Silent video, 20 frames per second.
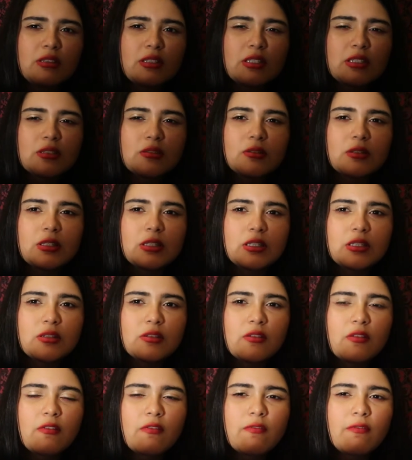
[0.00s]
that's too clear.
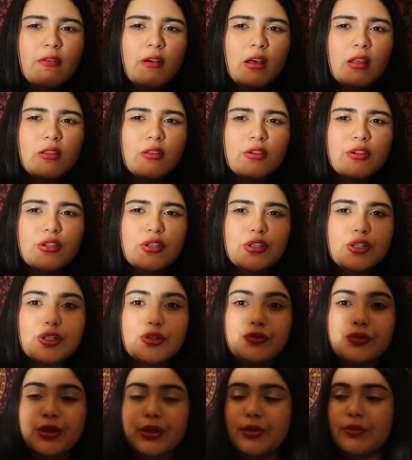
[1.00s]
Follow your
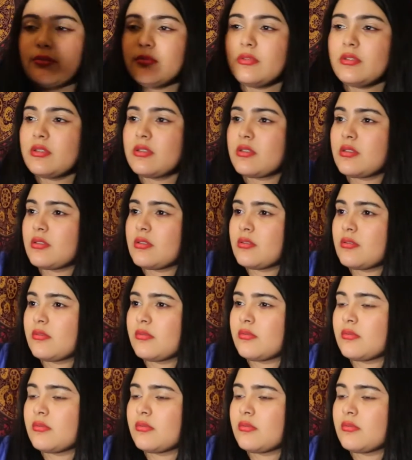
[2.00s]
dreams.